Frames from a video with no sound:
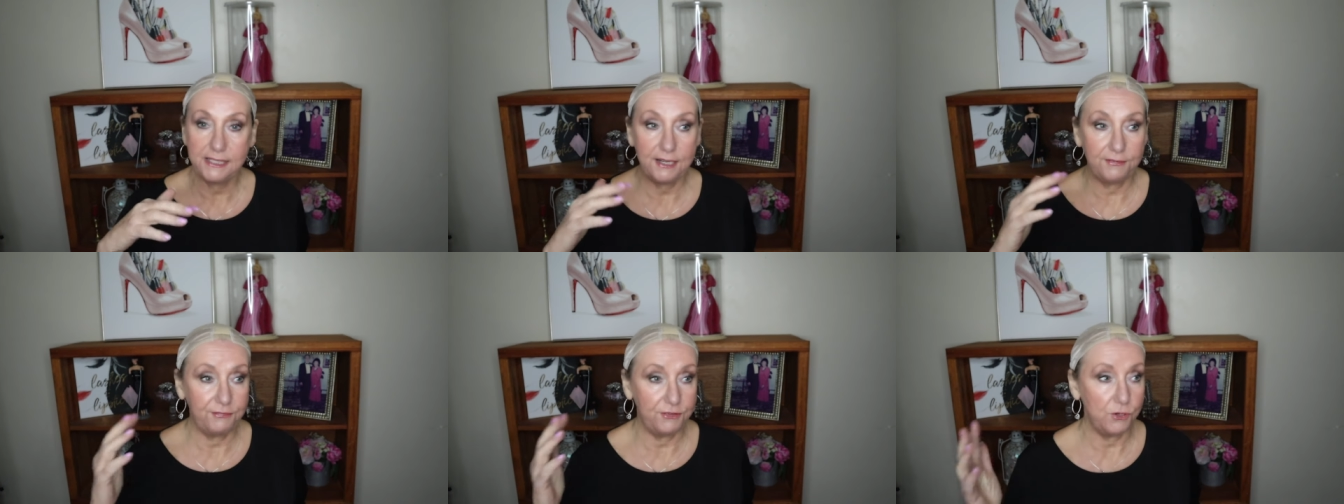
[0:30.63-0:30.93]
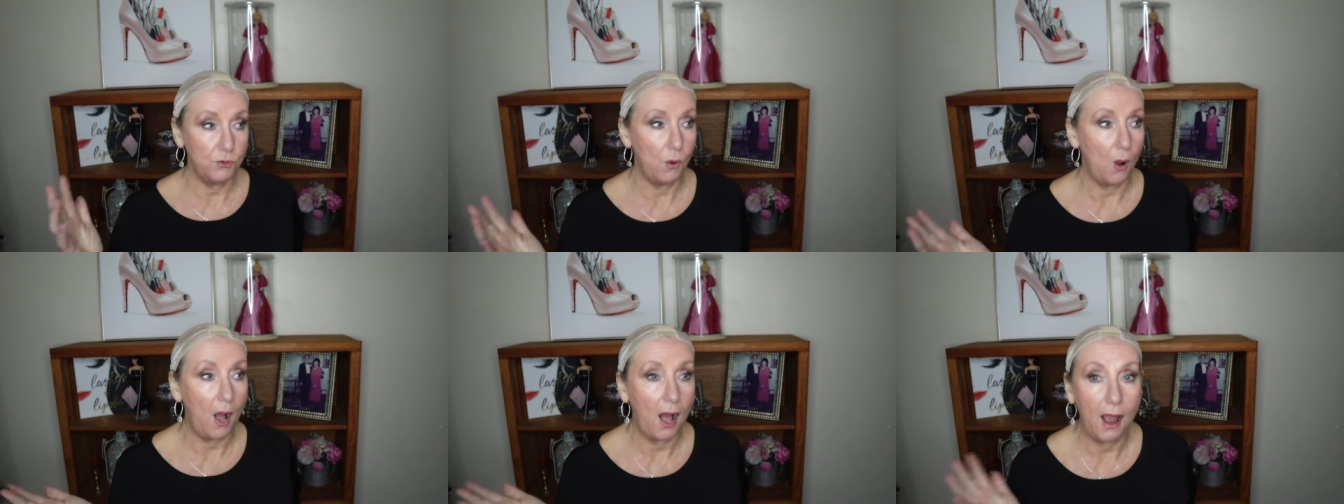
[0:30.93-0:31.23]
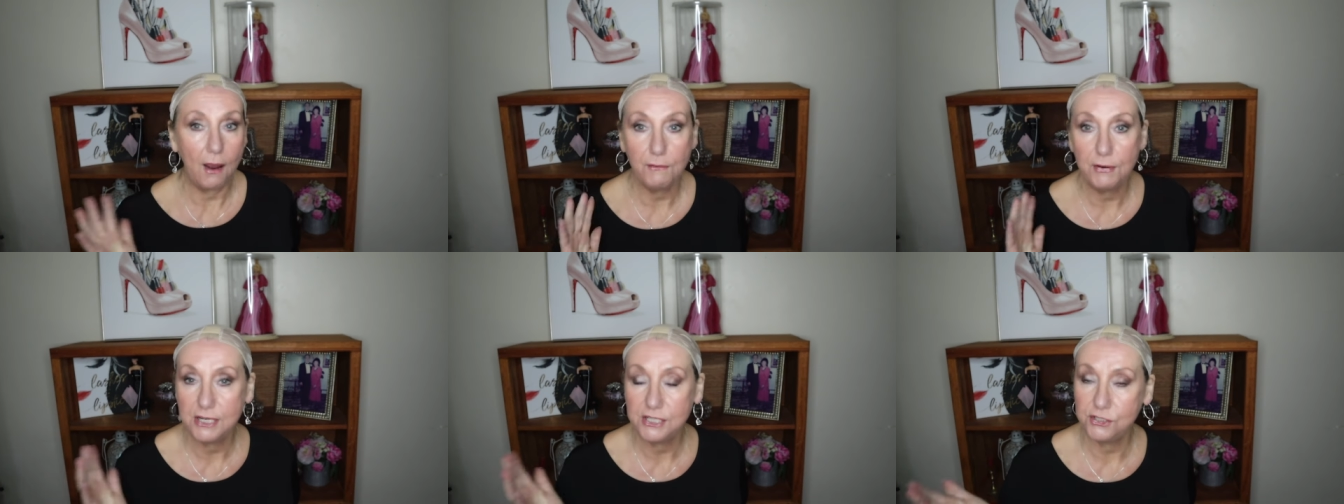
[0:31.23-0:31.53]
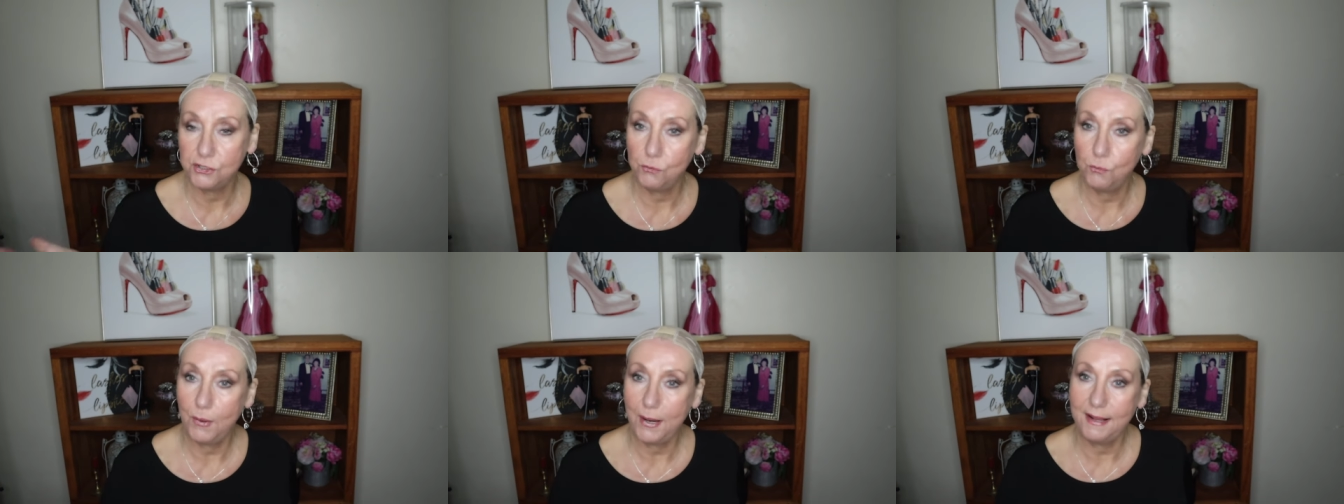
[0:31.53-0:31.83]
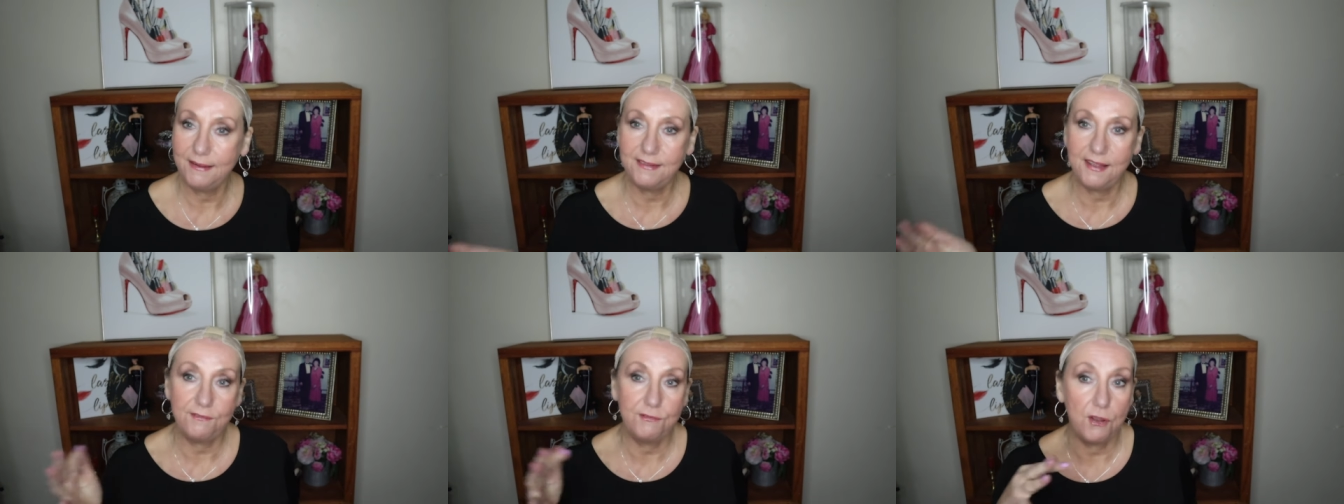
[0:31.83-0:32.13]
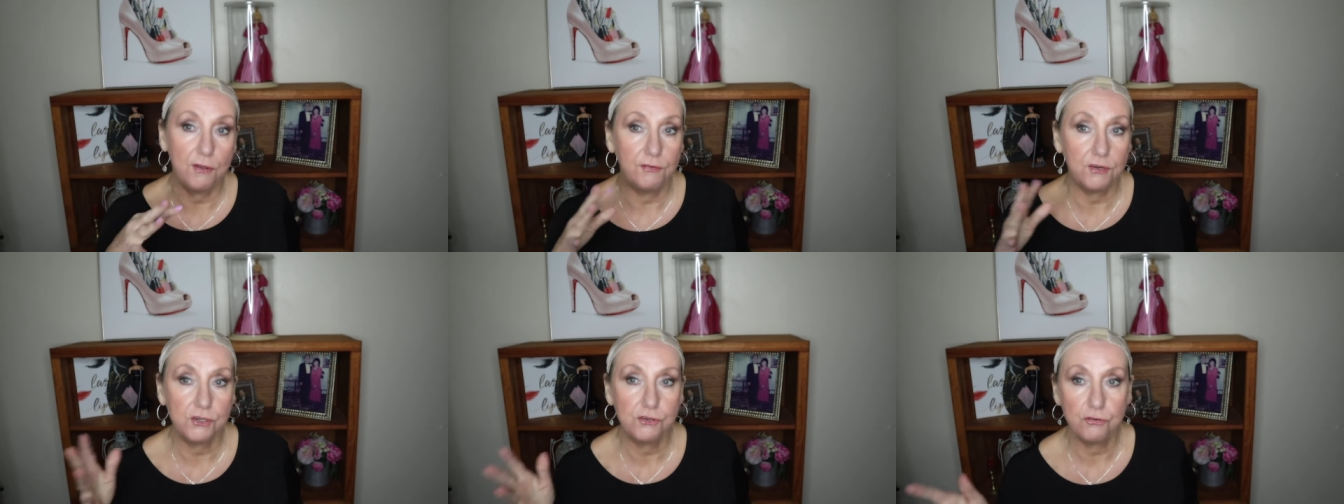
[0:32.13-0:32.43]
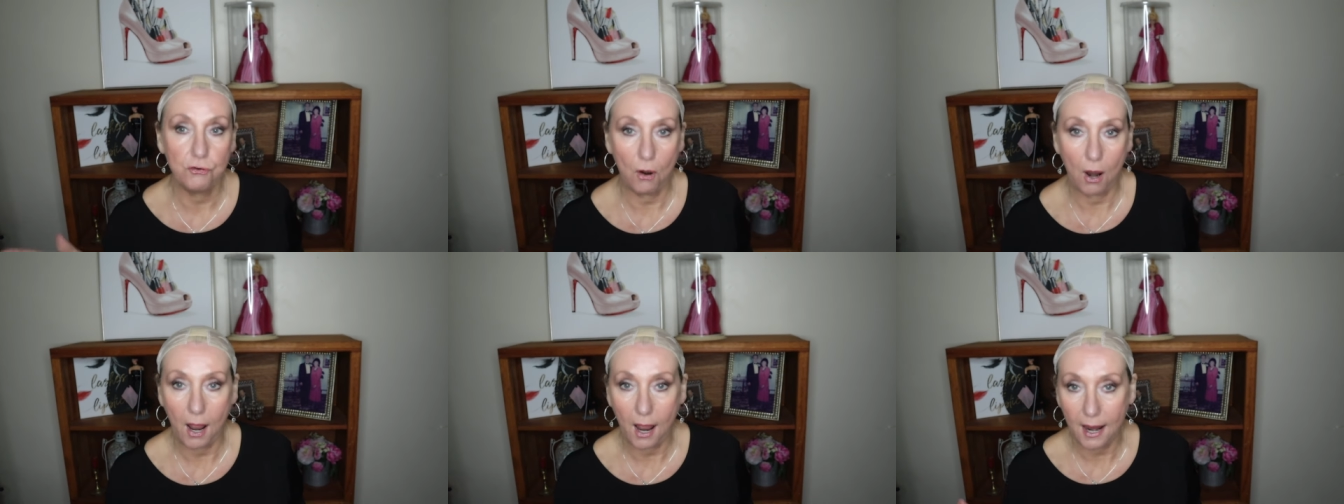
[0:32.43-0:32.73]
If you are into wigs, have you ever
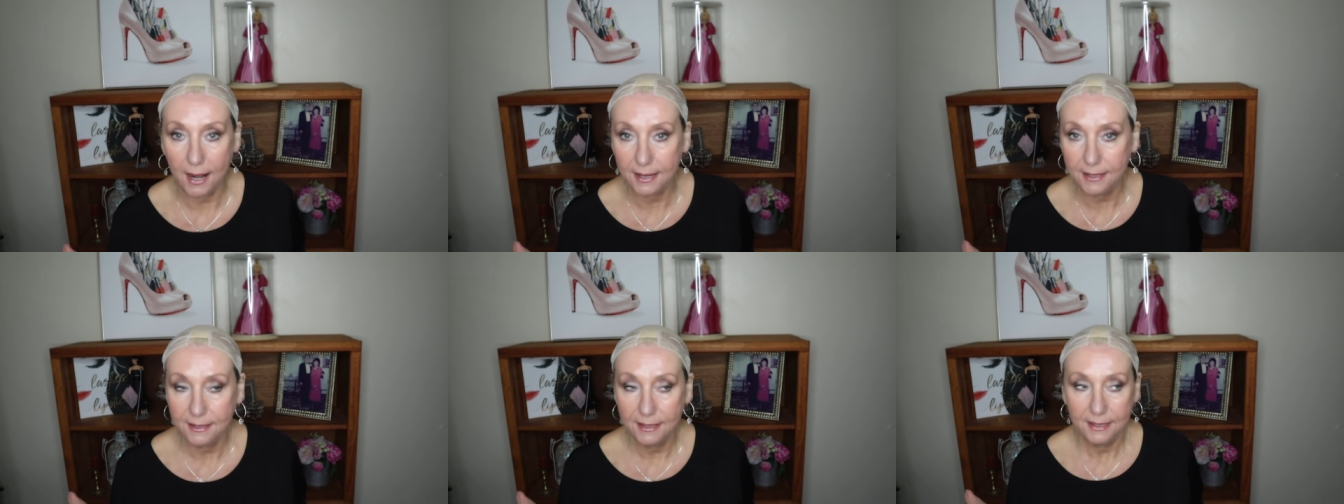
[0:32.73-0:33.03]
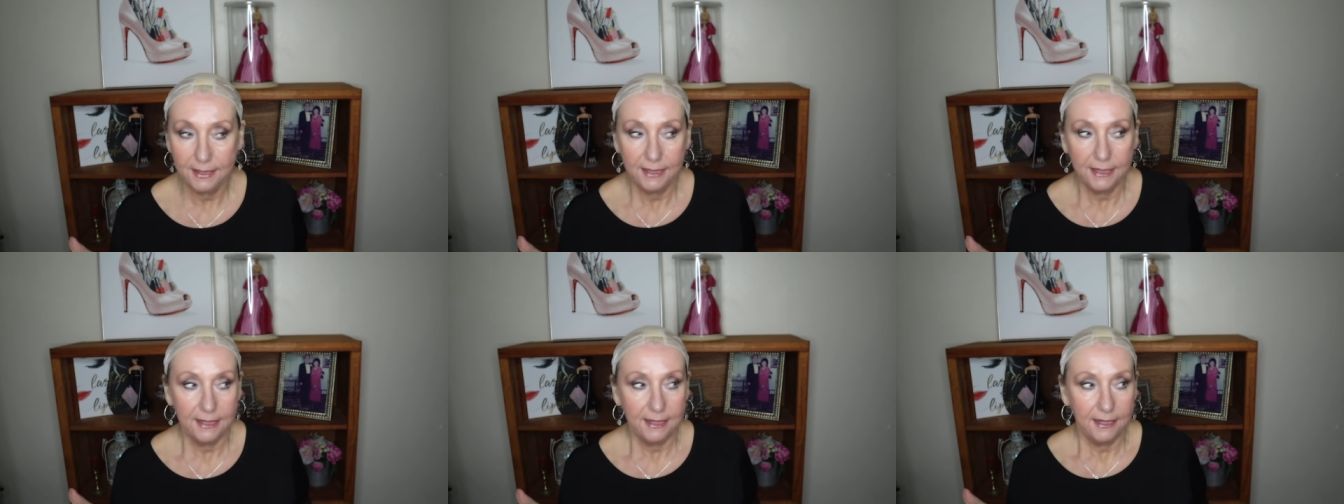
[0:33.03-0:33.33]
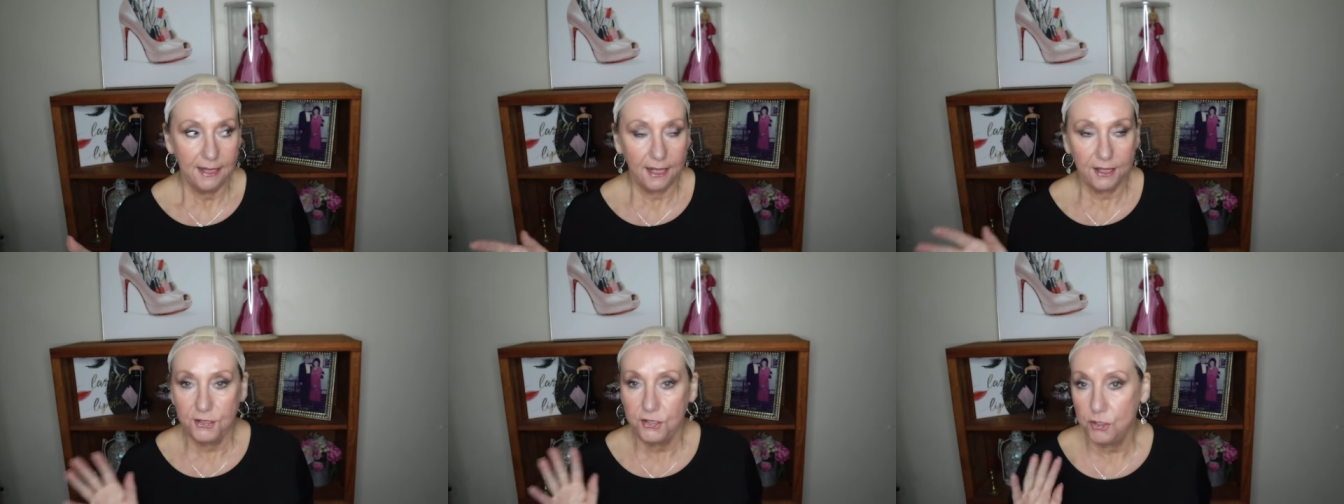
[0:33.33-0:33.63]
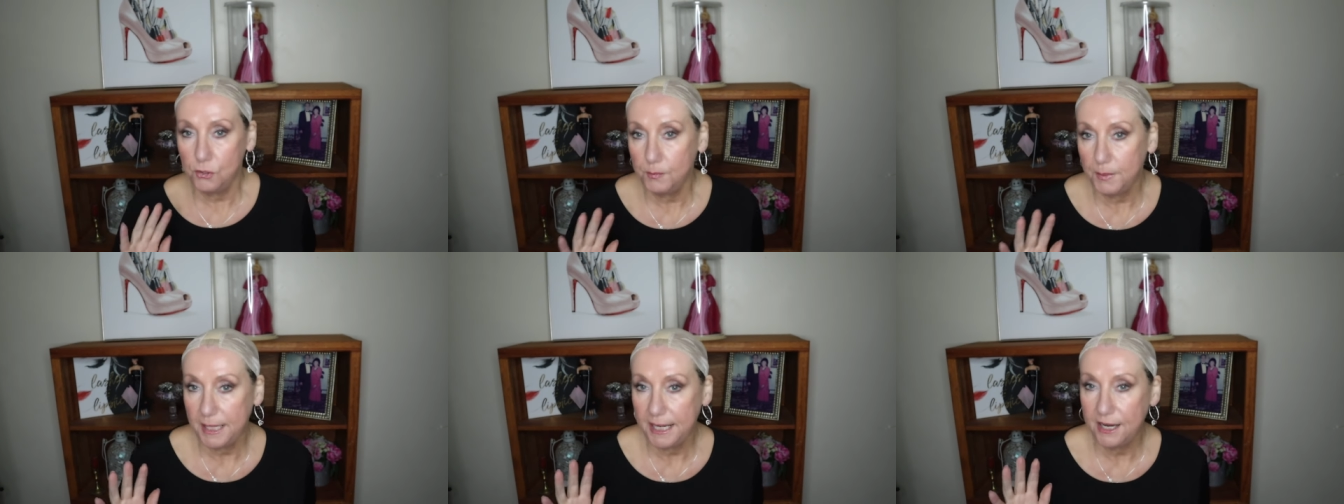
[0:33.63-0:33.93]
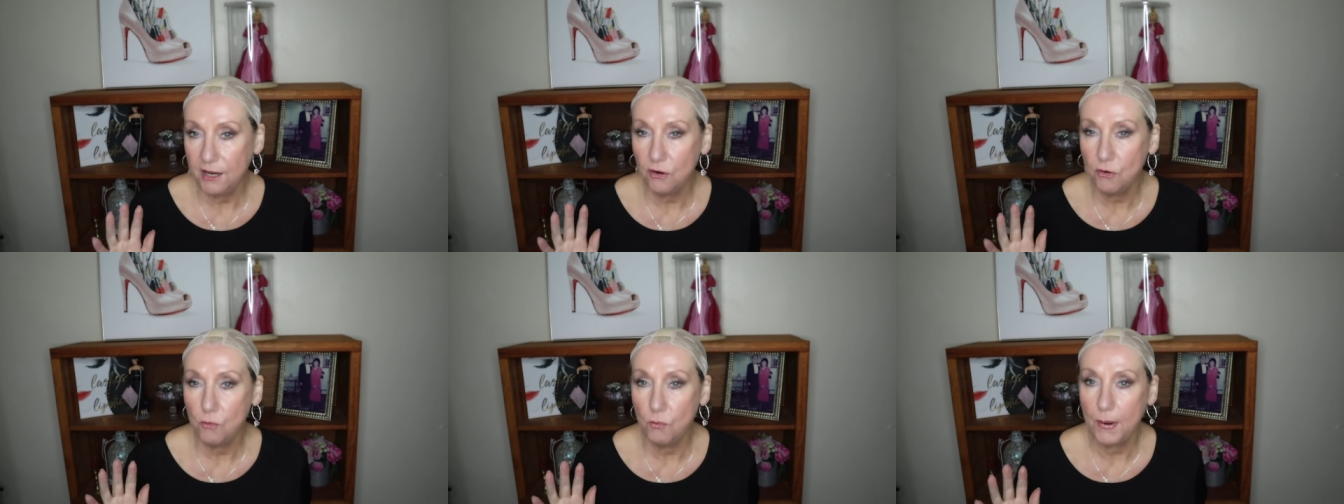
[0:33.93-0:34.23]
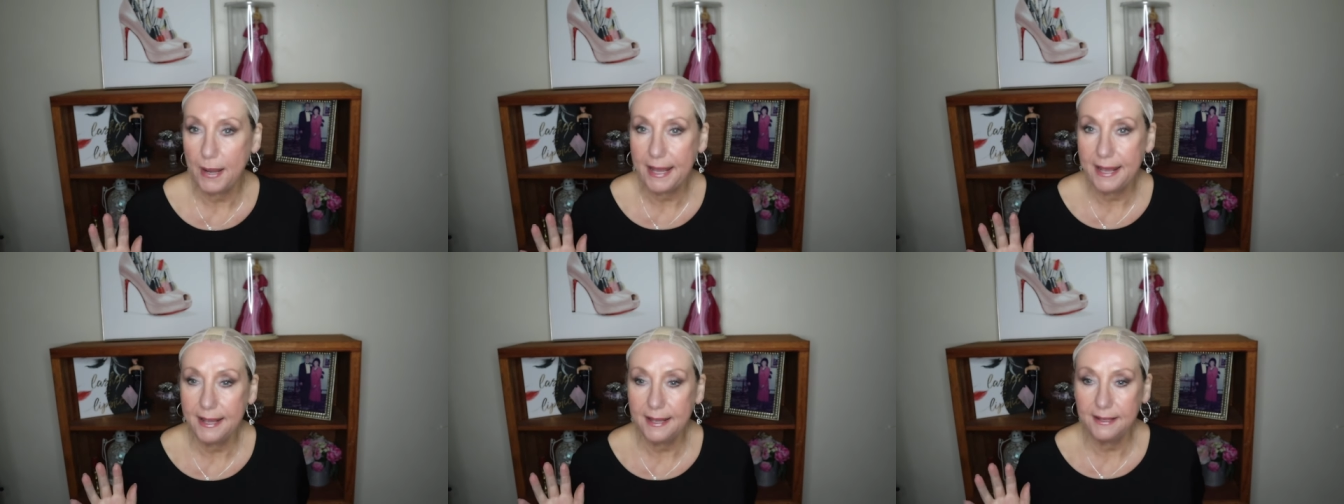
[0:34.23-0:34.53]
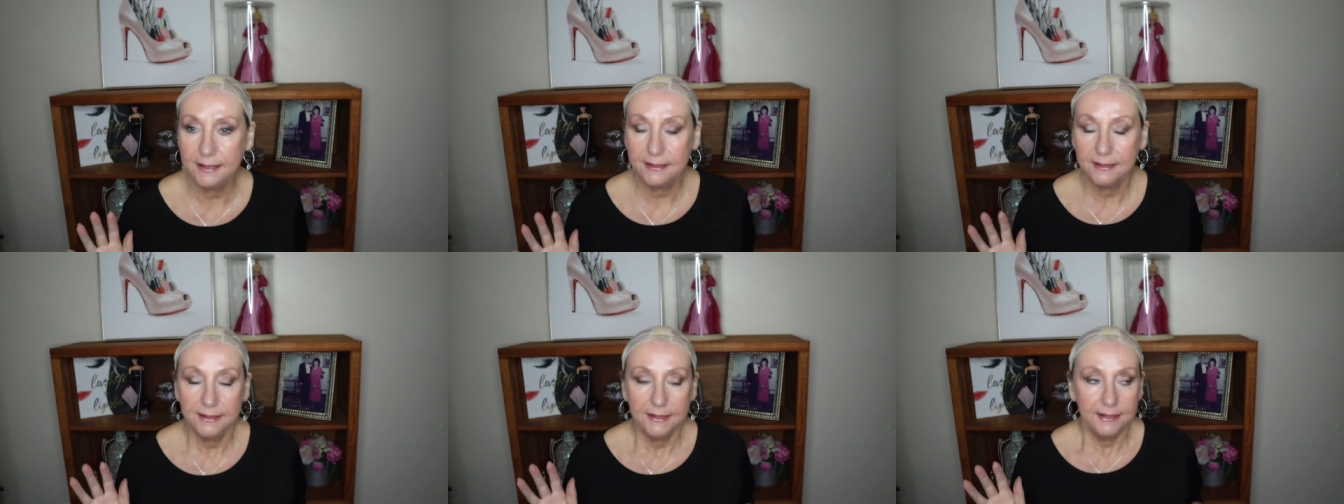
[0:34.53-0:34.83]
tried a human hair
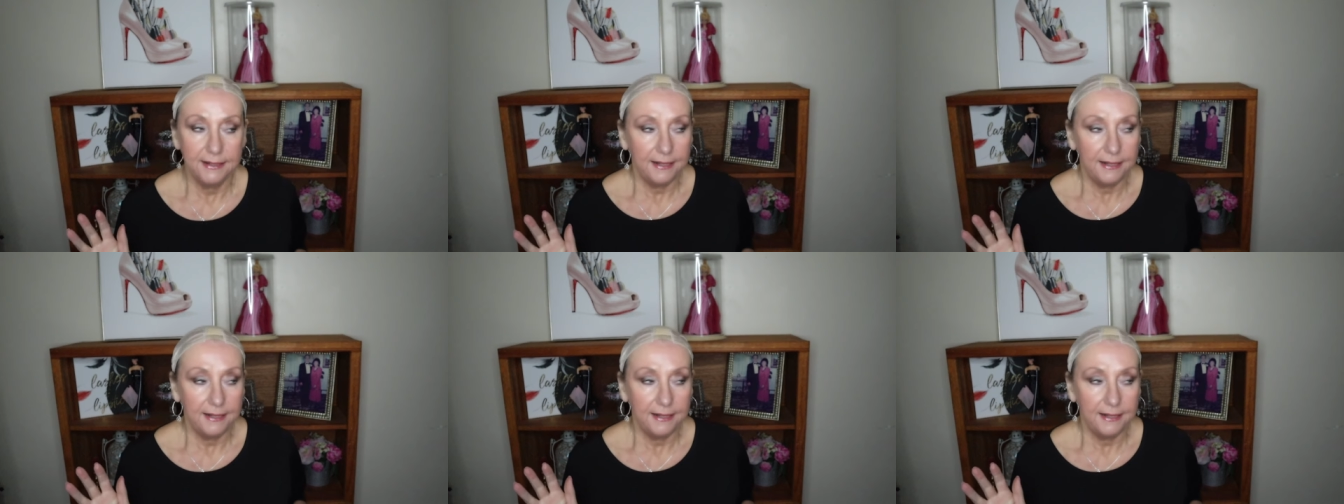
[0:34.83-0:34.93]
wig?